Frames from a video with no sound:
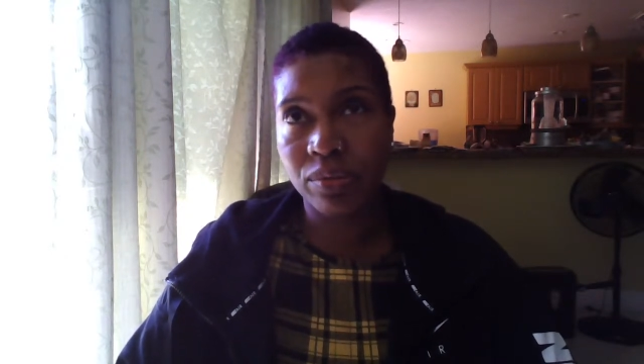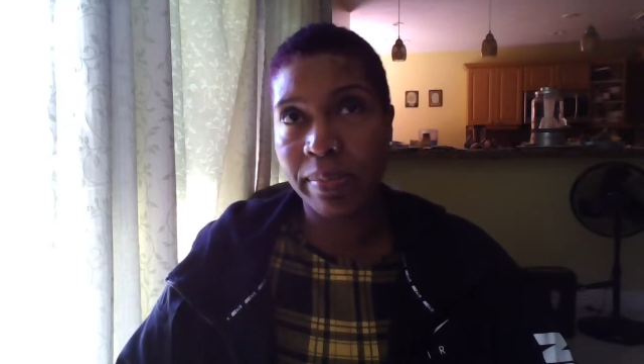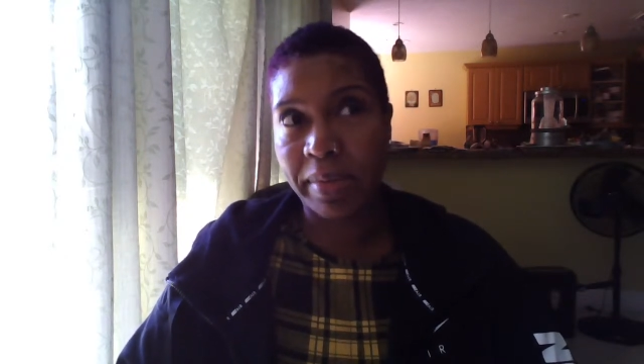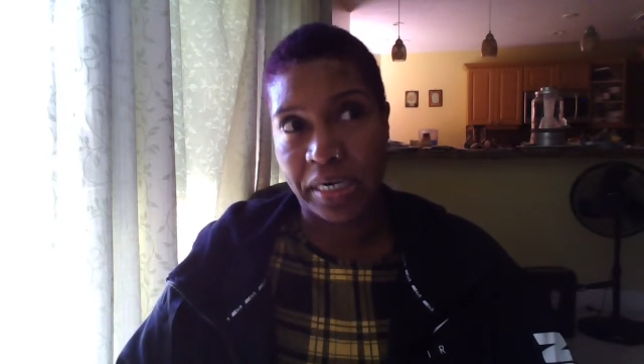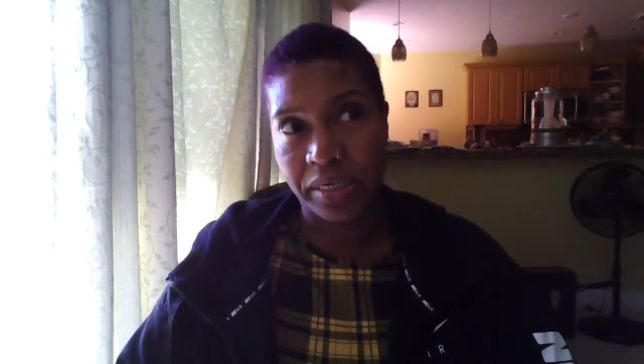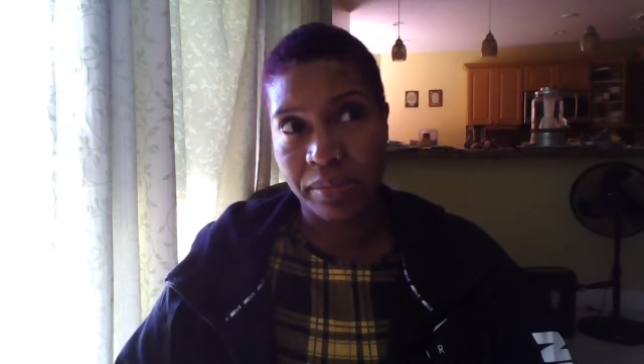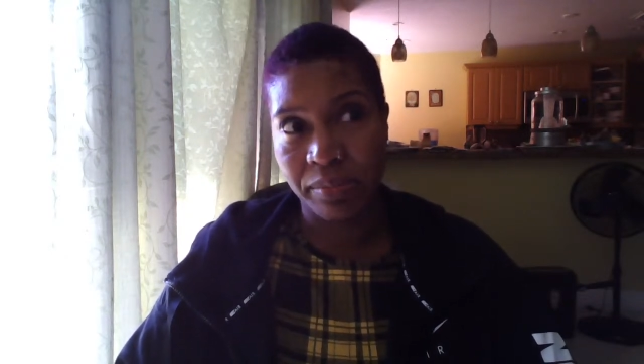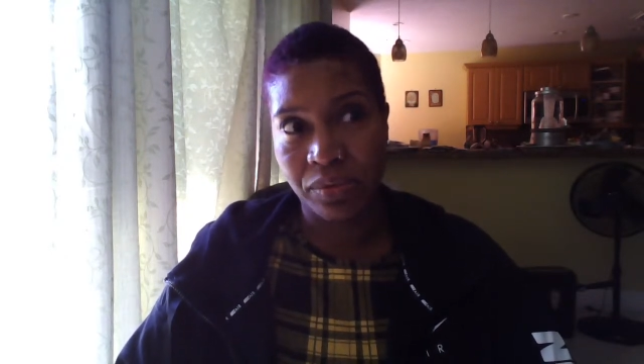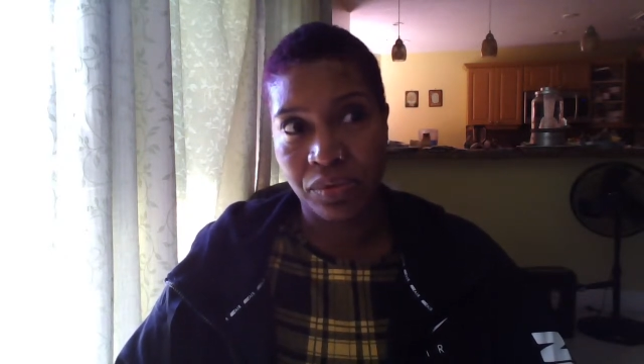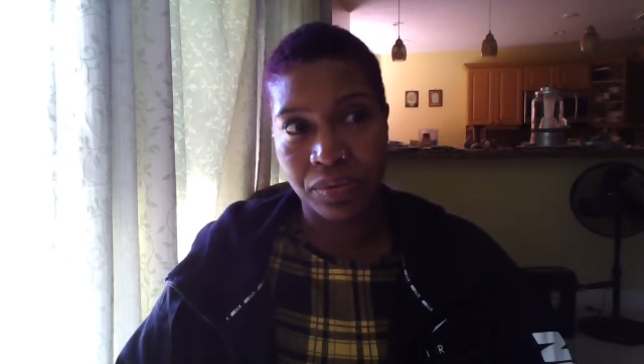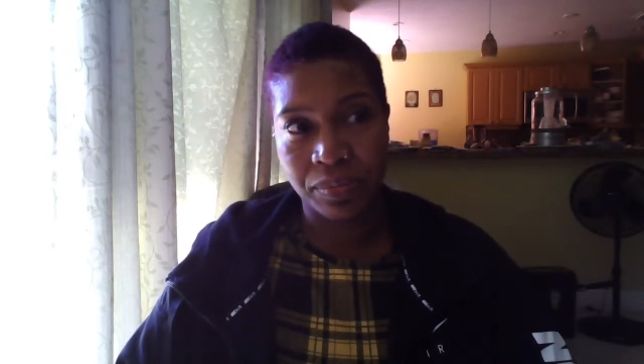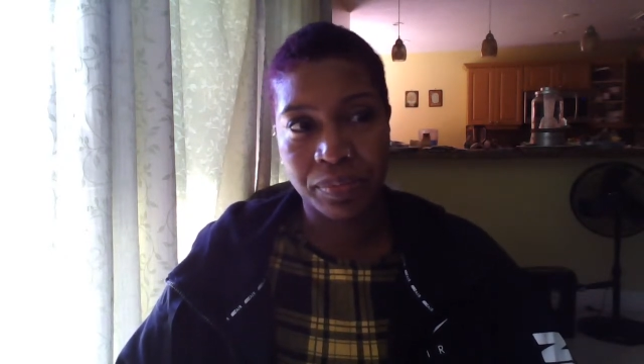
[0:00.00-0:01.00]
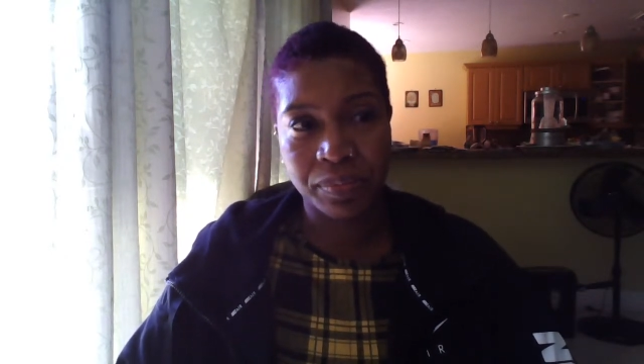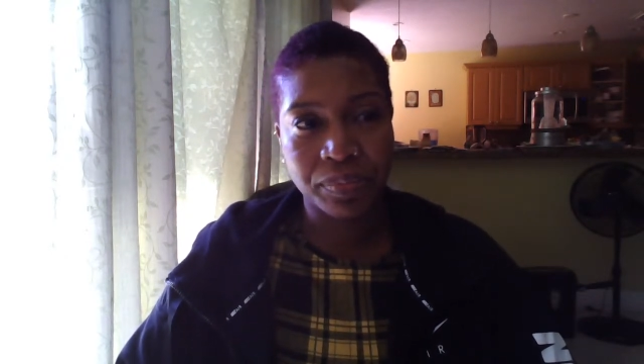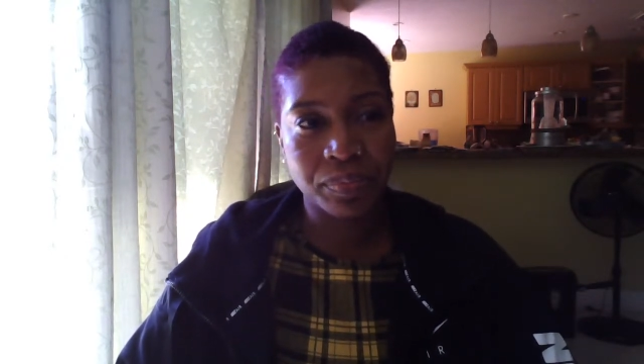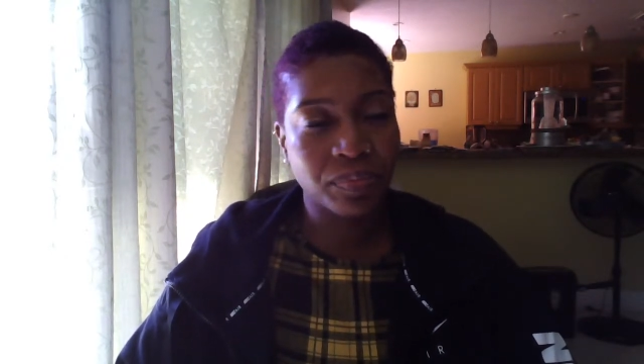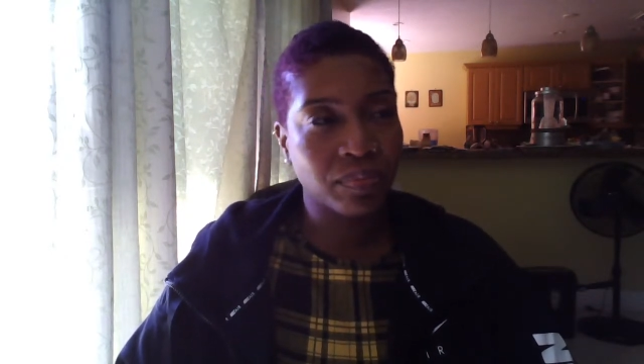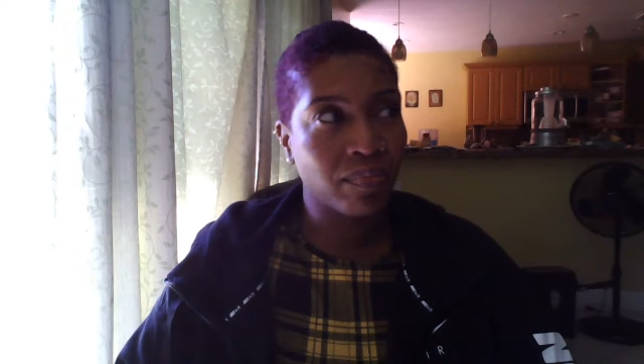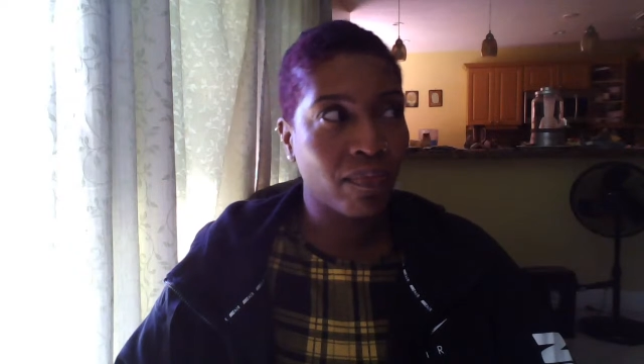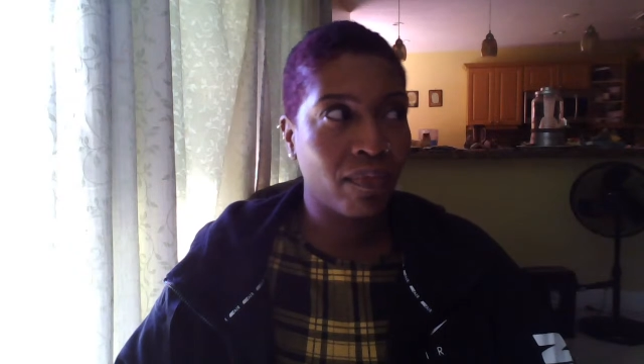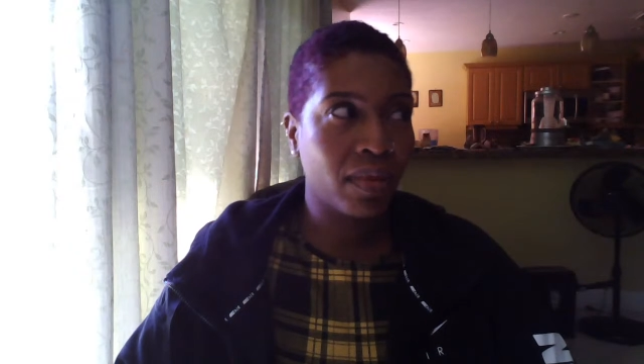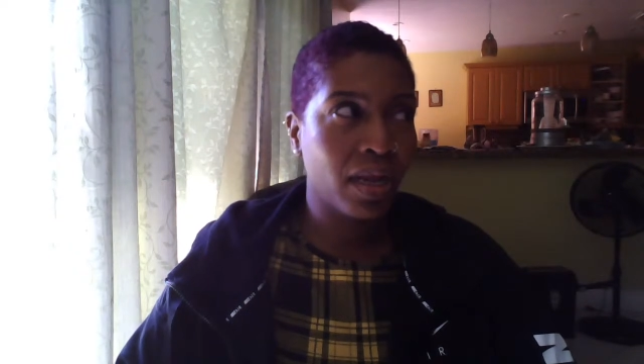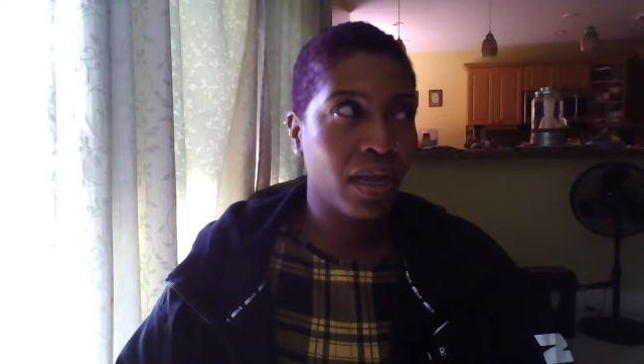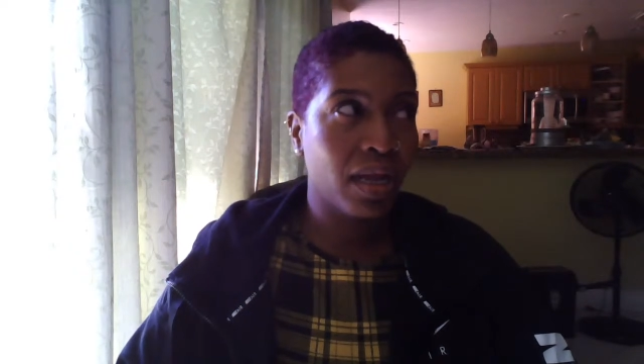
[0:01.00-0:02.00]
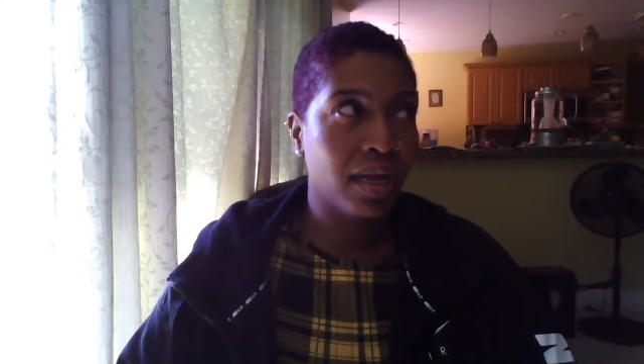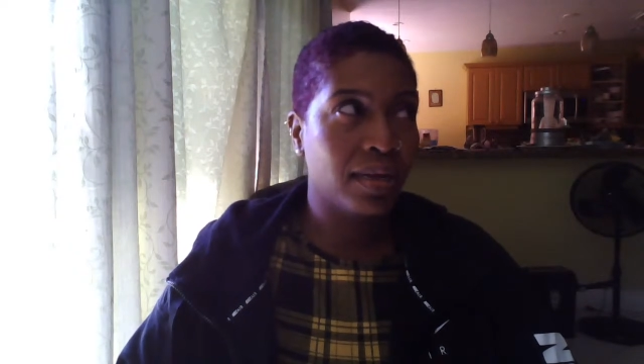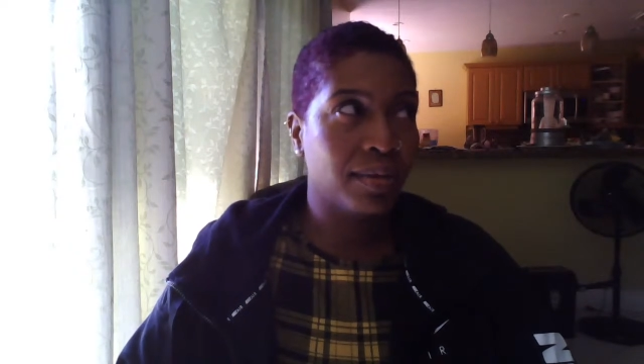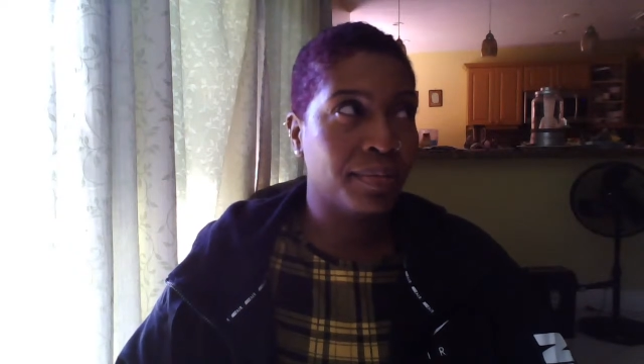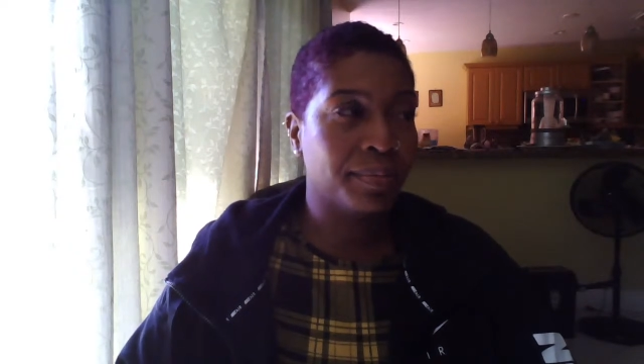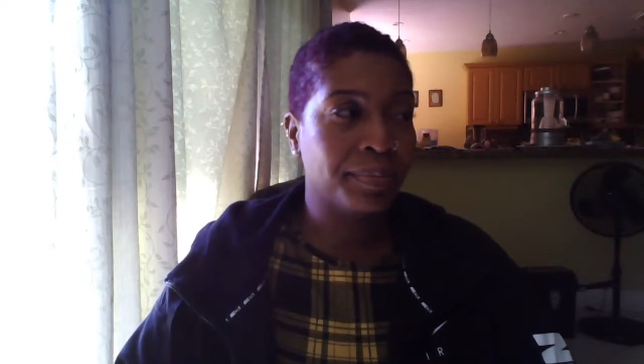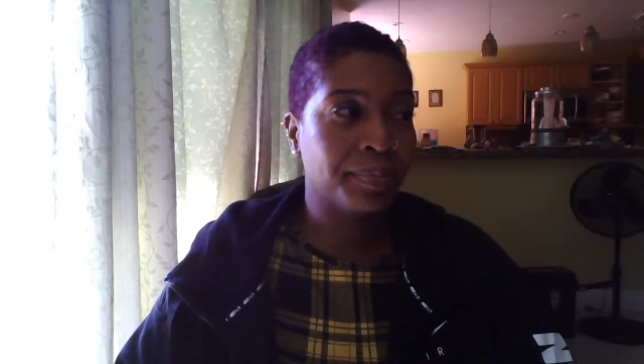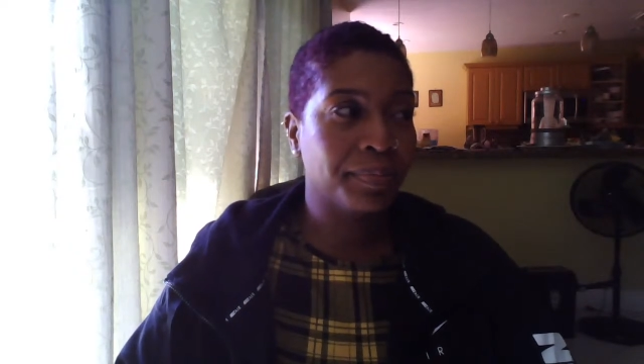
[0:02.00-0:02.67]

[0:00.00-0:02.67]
remarkable. Um,